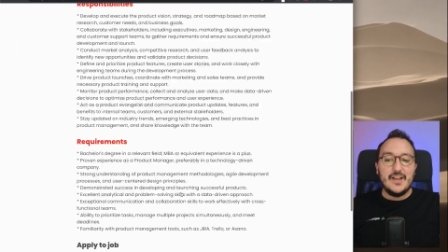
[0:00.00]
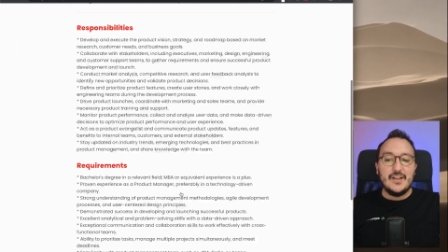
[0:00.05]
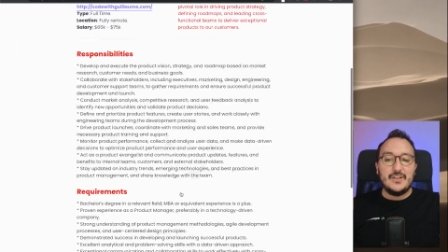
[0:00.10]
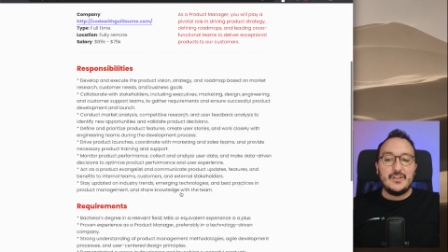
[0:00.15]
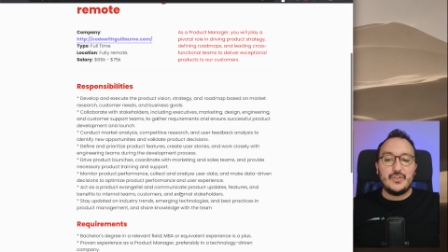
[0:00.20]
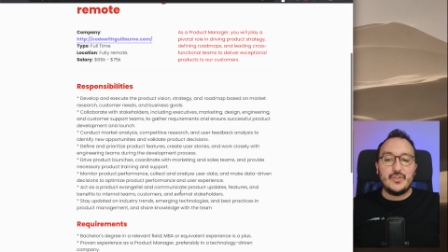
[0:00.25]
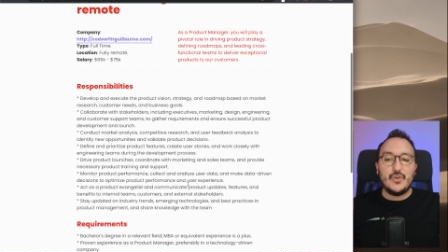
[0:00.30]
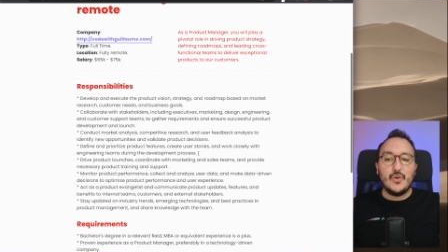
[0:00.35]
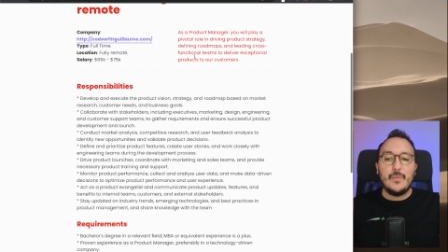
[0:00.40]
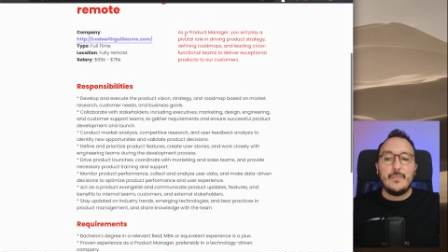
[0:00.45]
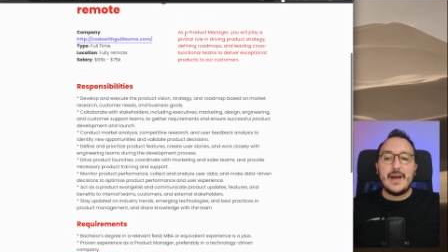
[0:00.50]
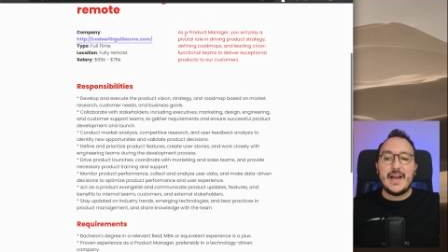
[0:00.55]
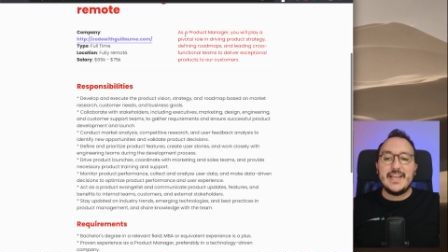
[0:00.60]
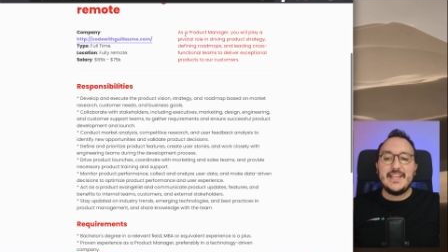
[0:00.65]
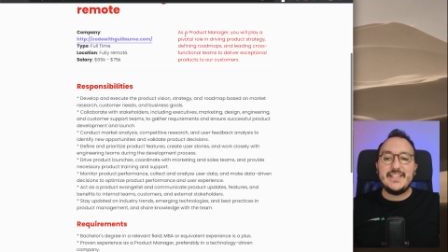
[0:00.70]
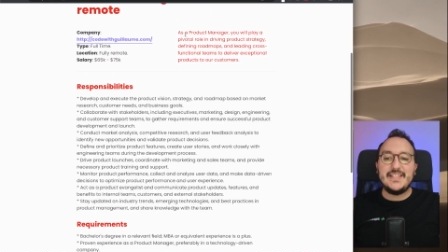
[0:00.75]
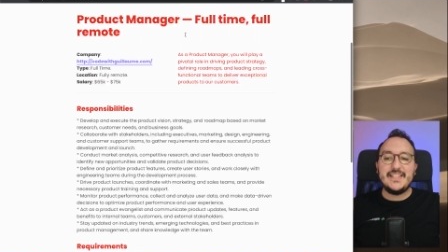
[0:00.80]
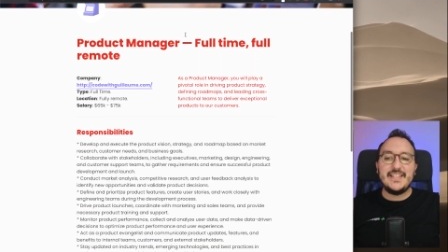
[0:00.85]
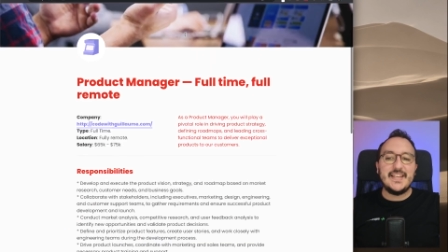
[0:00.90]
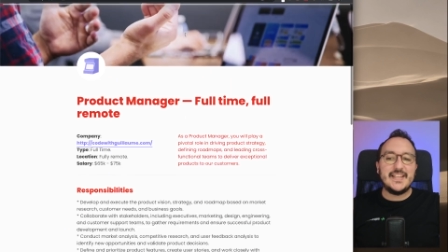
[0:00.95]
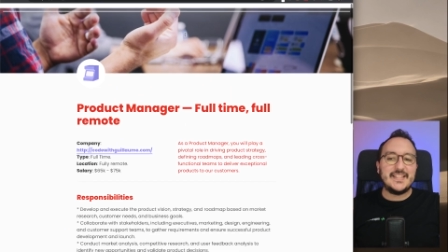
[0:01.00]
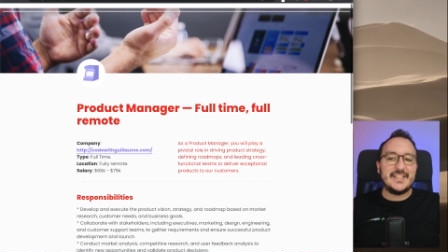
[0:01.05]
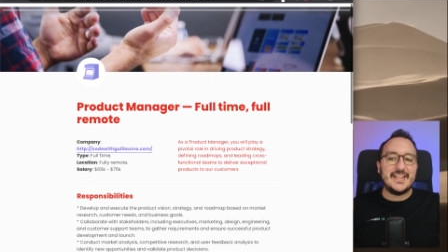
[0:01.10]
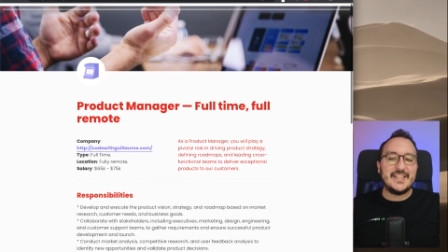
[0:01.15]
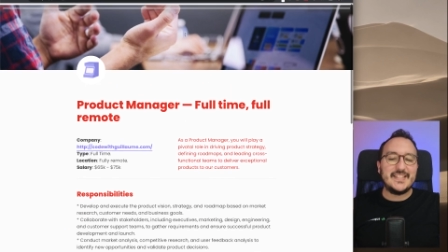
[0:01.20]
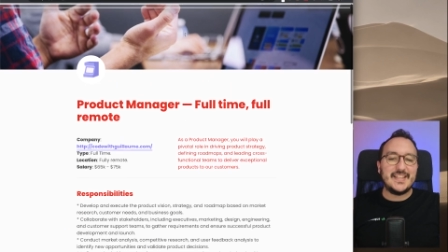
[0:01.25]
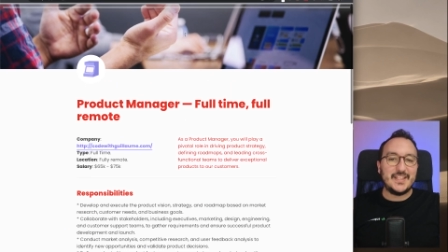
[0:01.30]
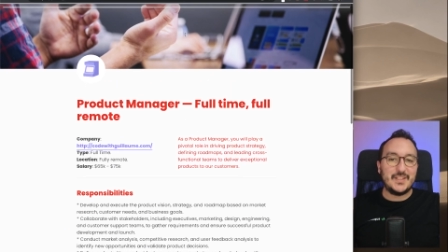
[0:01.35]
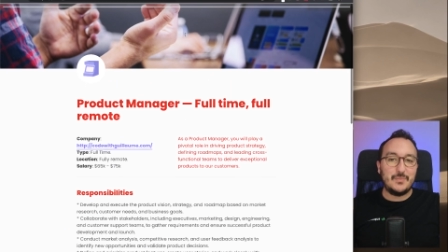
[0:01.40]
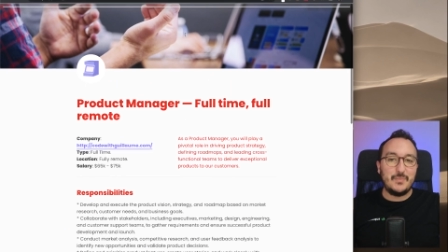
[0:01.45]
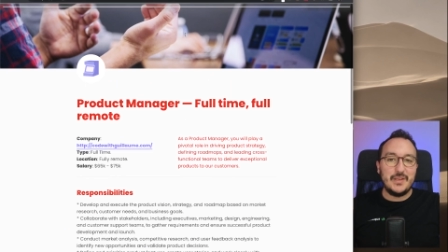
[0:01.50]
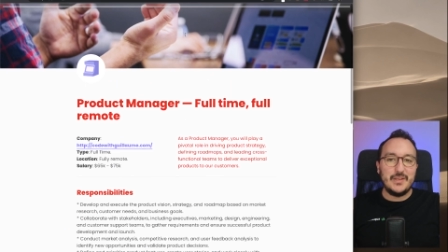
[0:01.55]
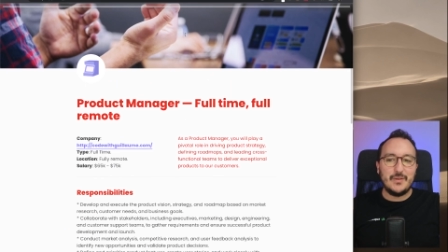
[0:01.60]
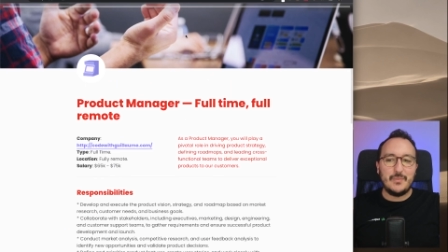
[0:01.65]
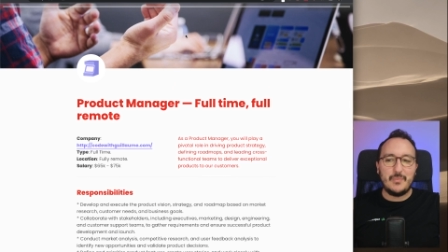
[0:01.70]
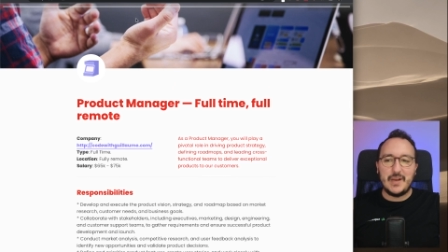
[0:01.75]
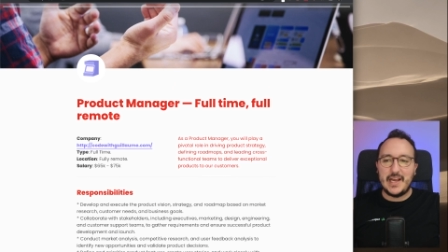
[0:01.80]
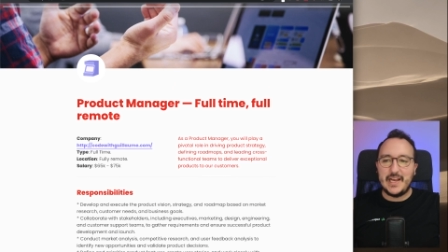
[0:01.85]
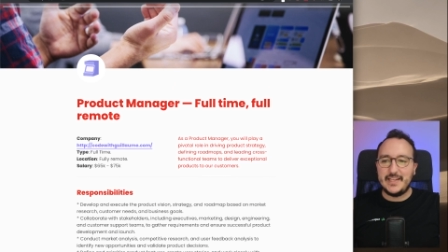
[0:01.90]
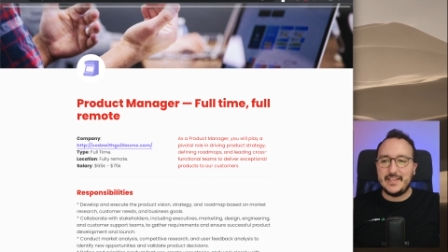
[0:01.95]
So my CSS has been
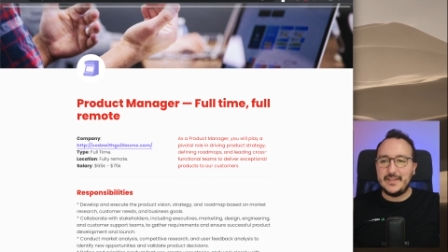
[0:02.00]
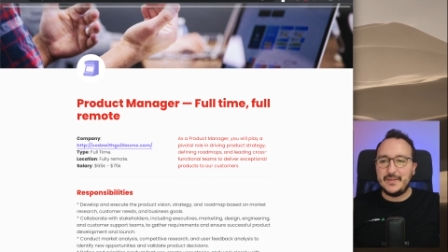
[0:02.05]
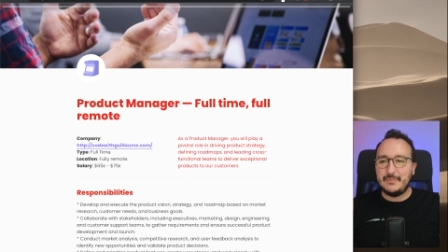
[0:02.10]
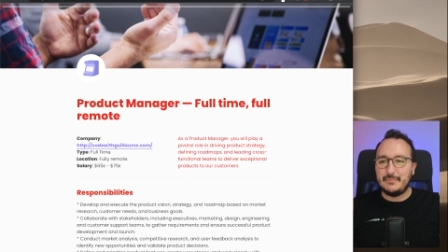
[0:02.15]
applied.